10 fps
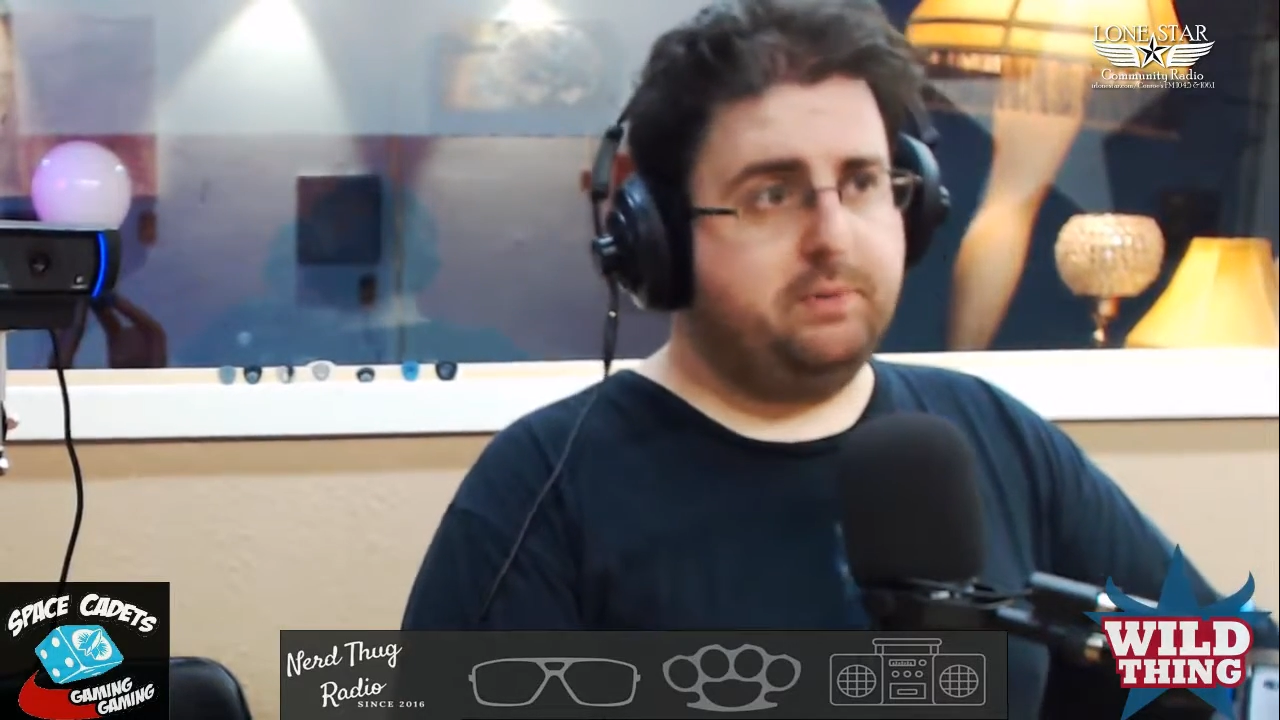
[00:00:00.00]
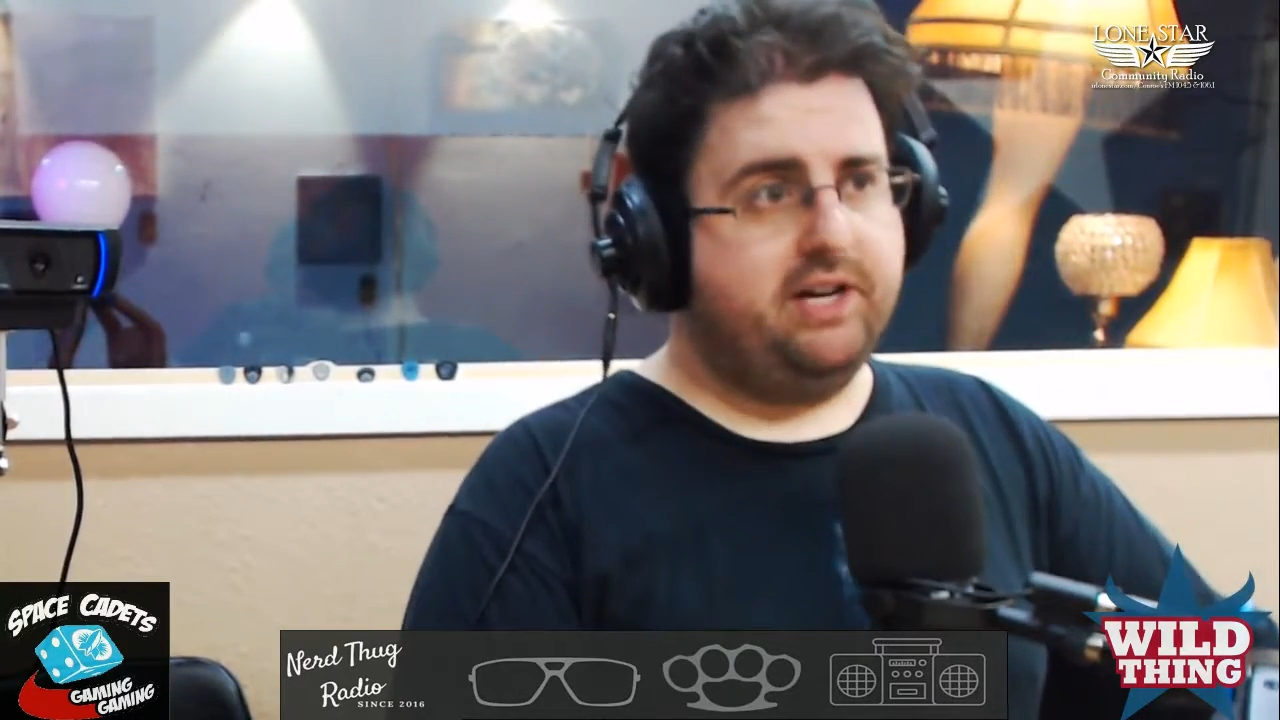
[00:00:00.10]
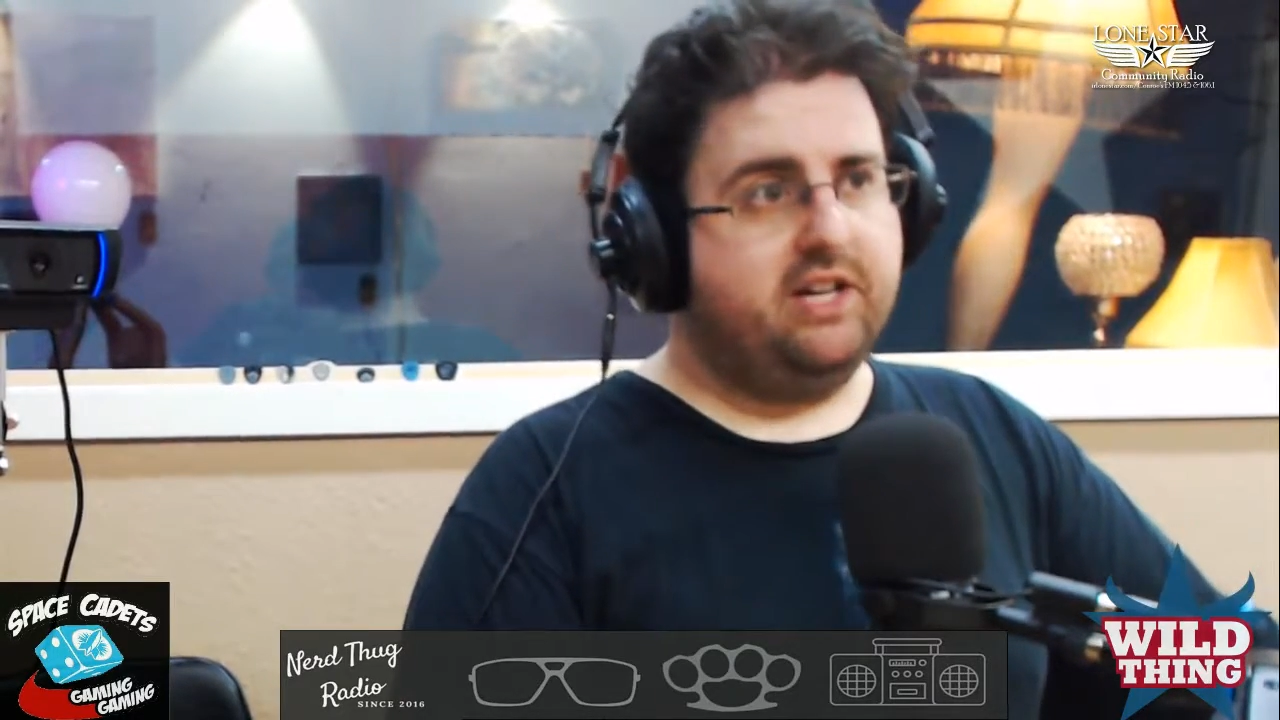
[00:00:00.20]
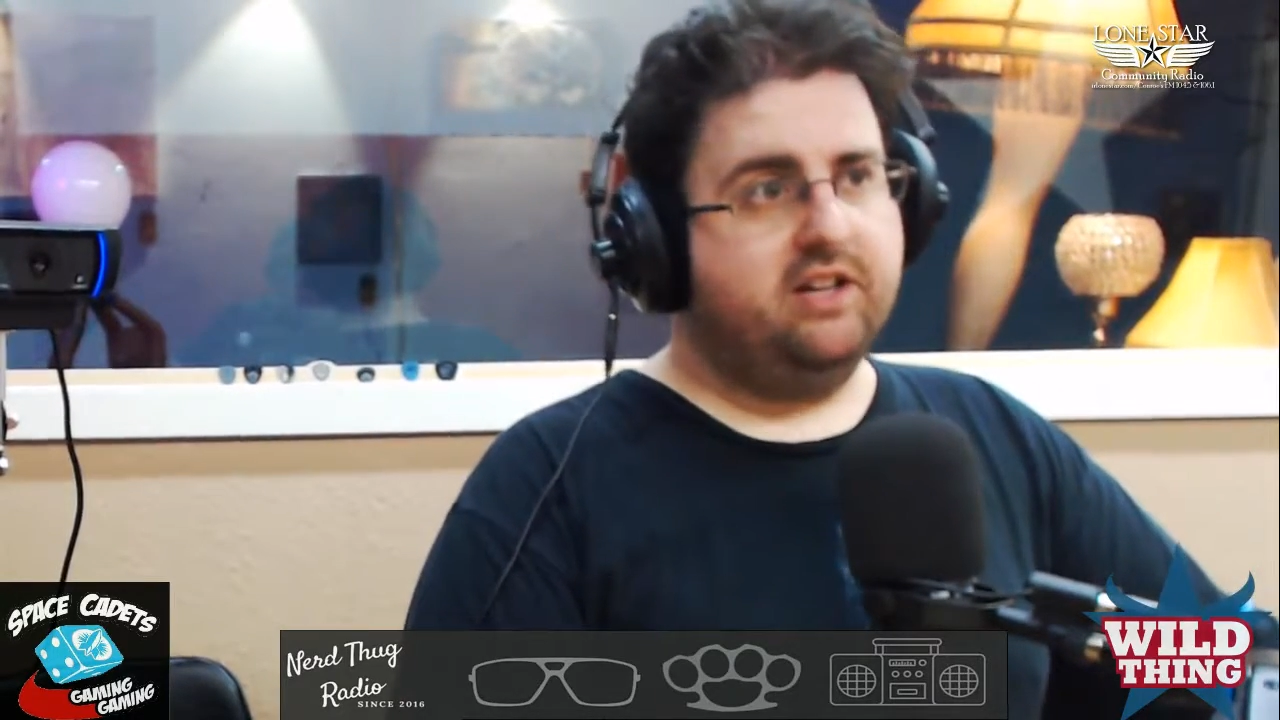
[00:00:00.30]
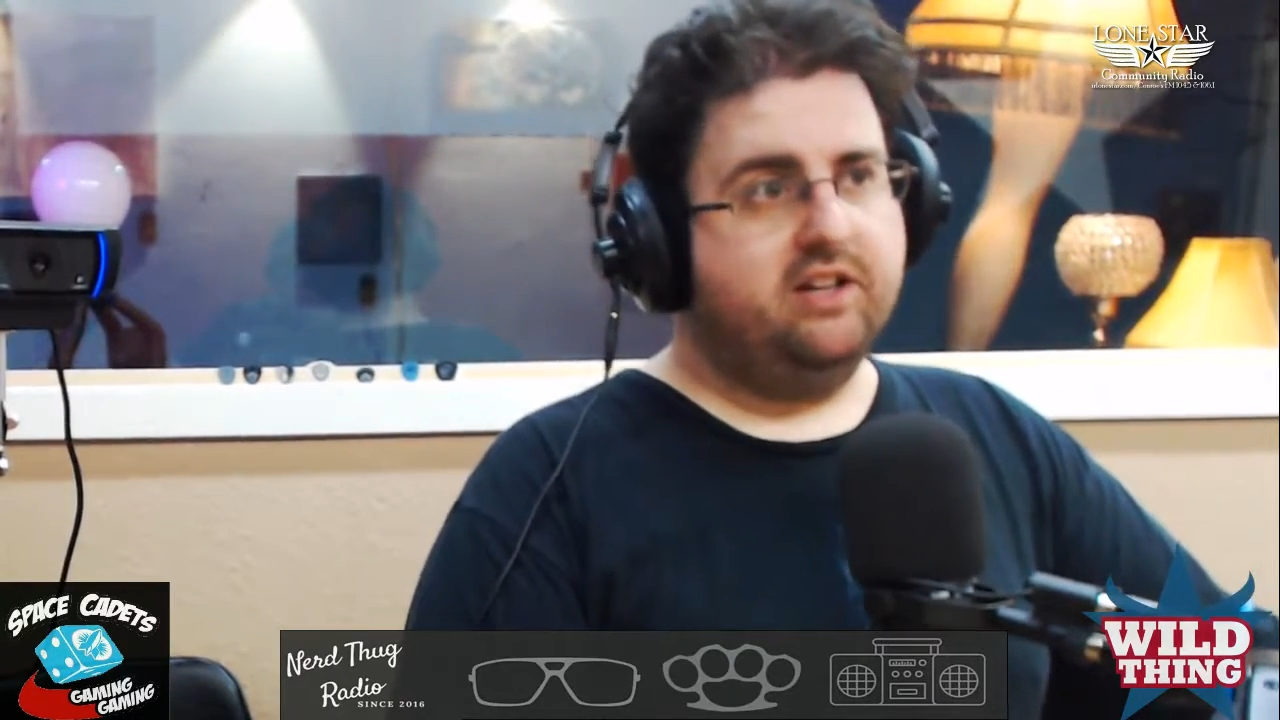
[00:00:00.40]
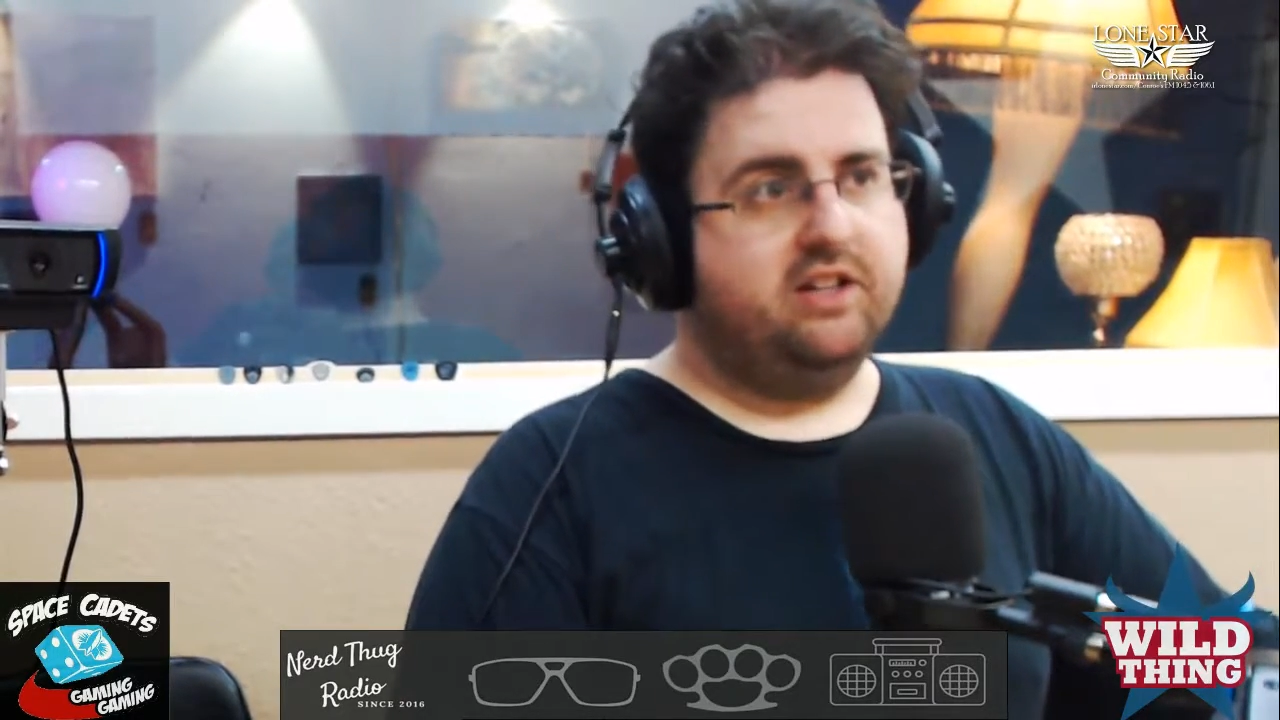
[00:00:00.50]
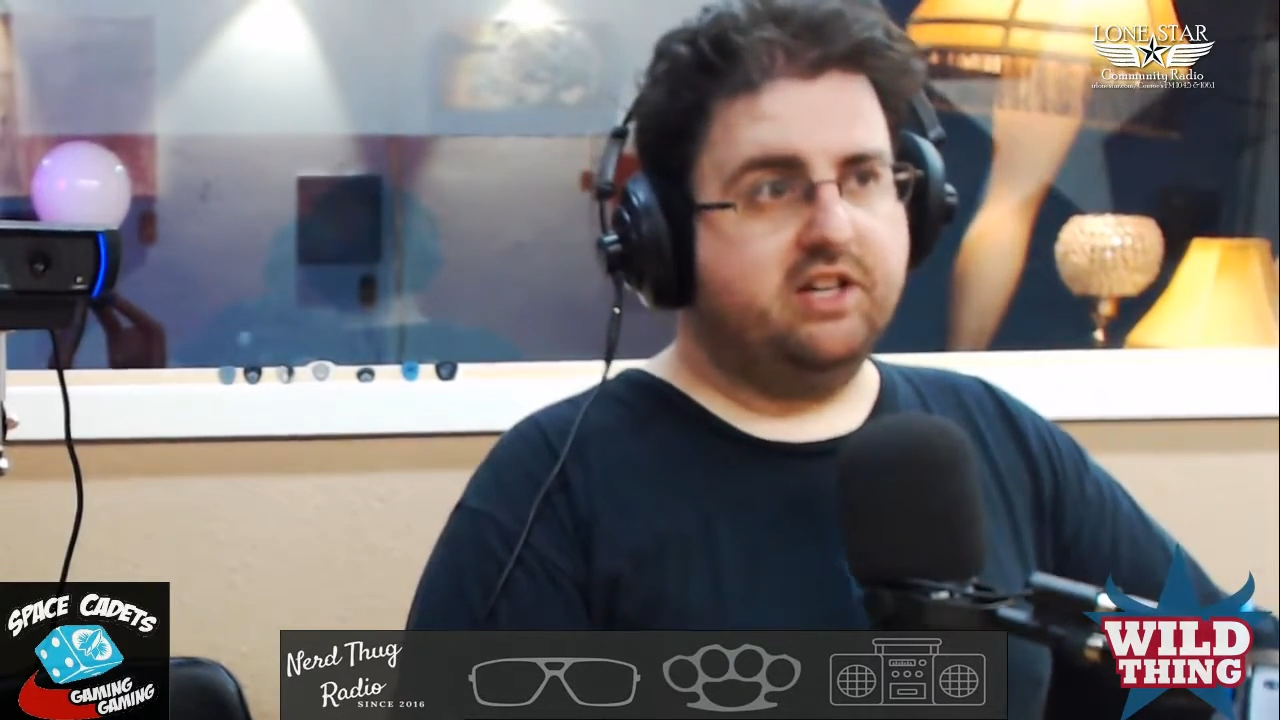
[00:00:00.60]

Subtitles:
speeding.